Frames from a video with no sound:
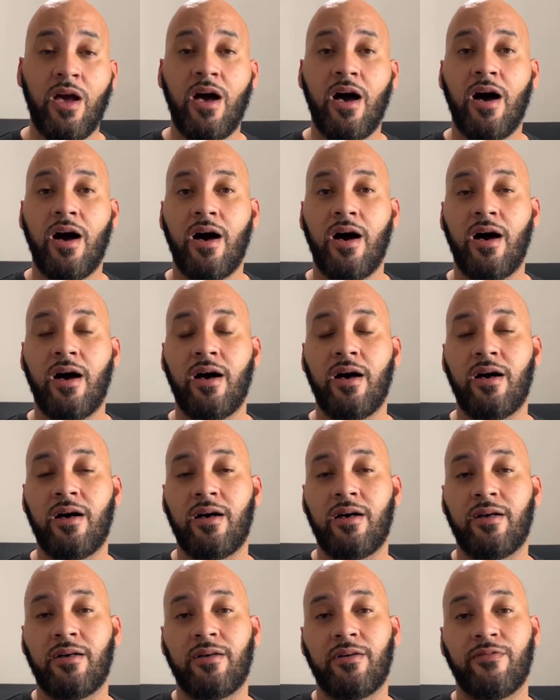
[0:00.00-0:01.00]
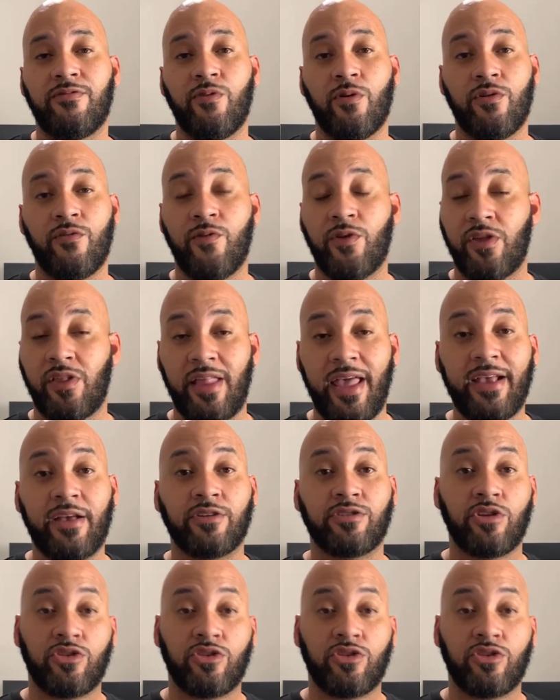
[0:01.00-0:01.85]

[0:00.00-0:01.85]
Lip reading: the Lakers.